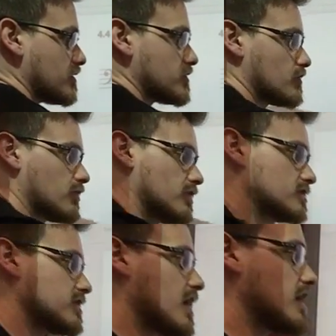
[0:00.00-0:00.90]
So we're going to
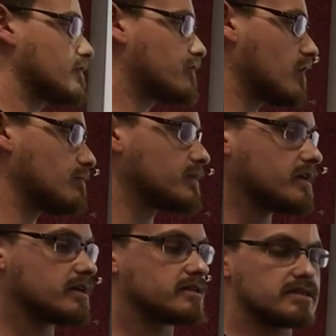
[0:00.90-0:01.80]
slide from
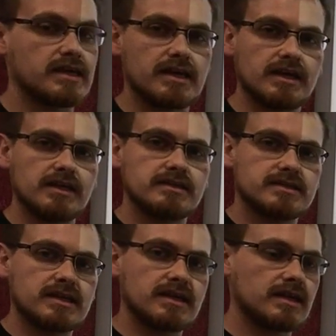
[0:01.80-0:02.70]
D,
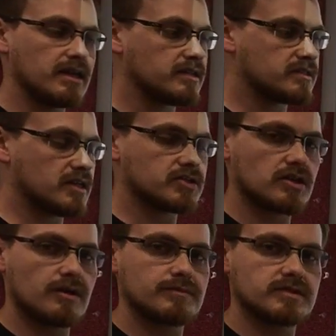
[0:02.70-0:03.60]
D, C
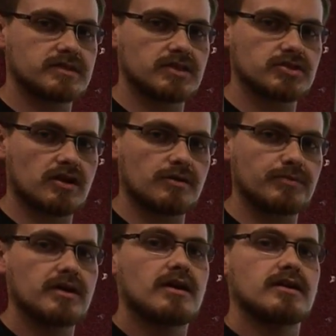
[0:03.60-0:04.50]
sharp,
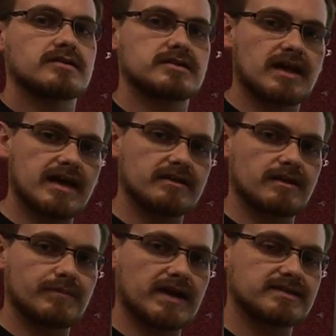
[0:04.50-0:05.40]
slide
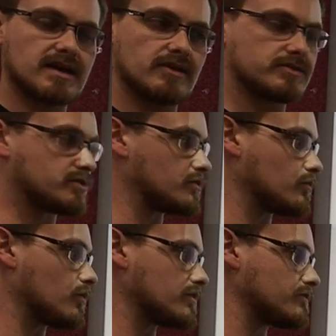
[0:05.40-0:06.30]
back down
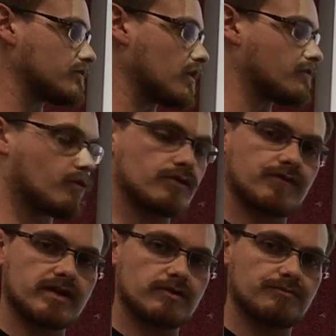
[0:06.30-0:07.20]
to fourth
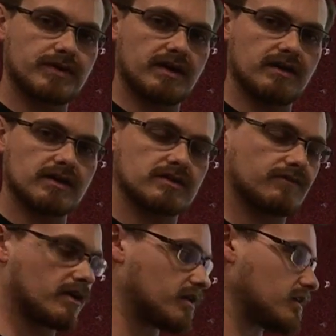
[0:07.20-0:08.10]
finger B at the
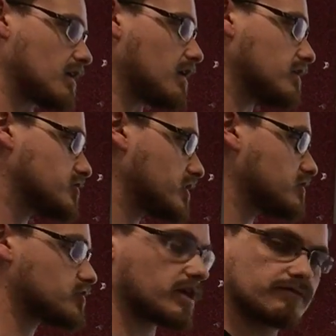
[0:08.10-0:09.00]
very G
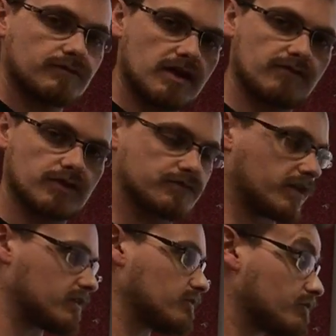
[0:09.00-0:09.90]
string, very first
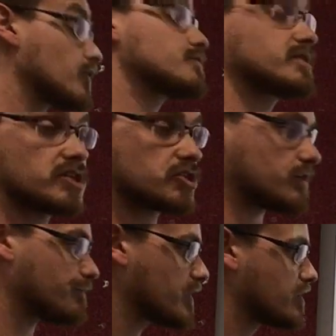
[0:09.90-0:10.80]

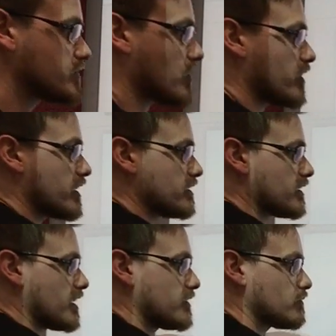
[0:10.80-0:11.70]
position. Sorry,
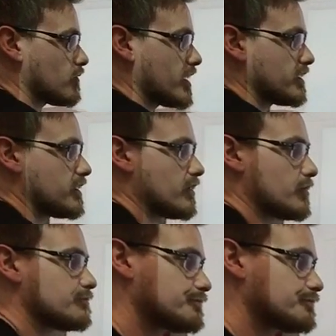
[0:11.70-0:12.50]
indicated right here.